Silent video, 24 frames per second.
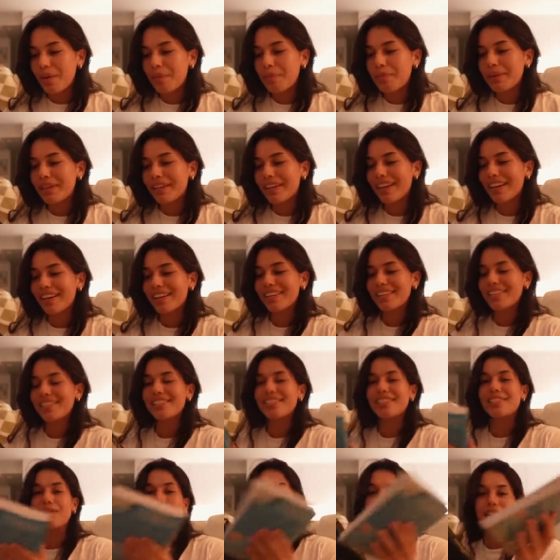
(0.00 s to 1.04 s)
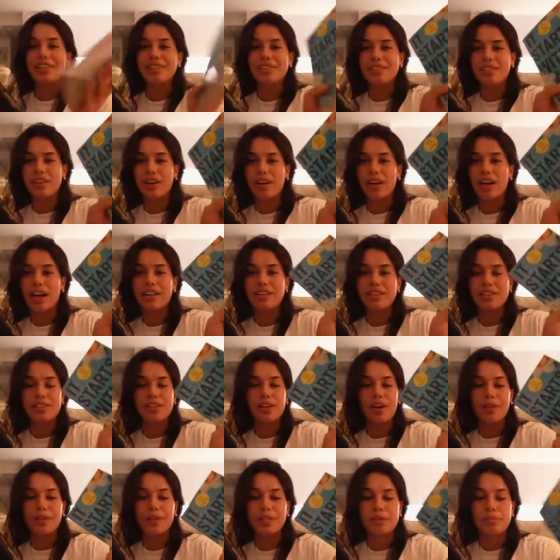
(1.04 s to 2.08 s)
because you guys saw I just
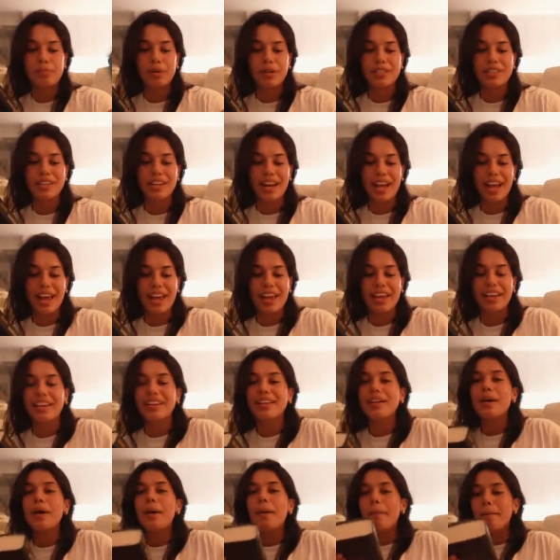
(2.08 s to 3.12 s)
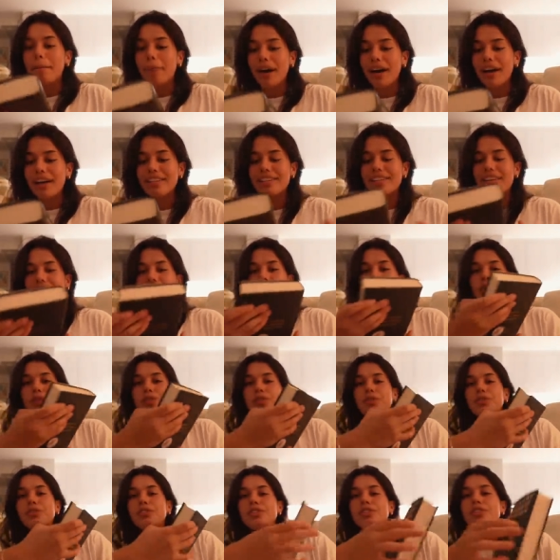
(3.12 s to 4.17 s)
got this book today, but I
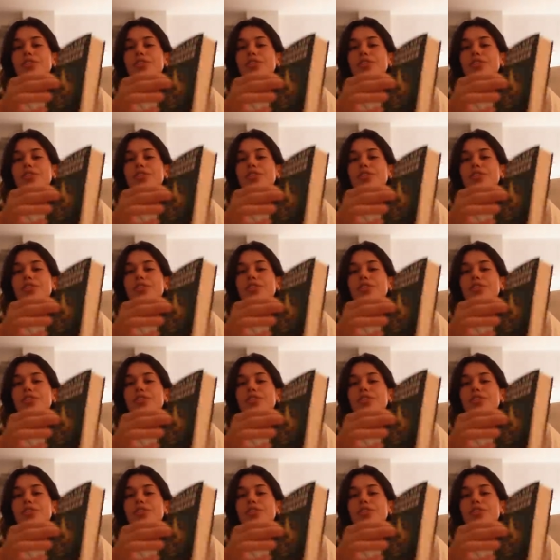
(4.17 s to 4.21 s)
also just